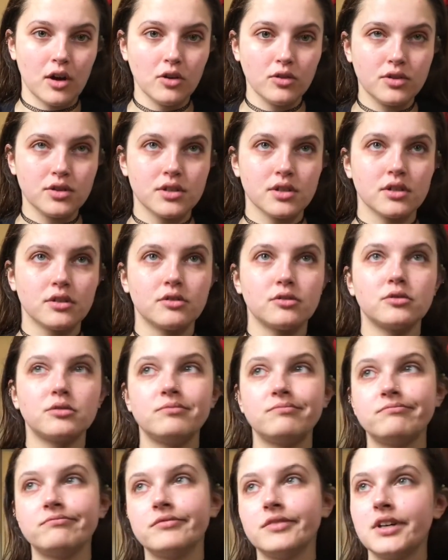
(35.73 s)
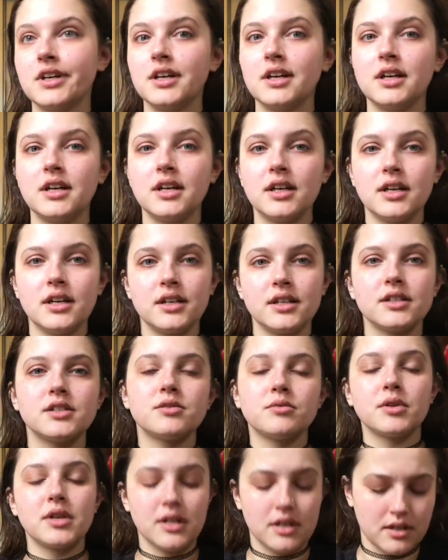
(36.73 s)
so this is
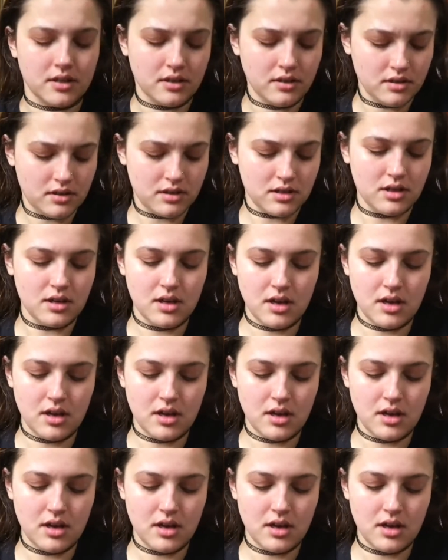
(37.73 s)
what it is.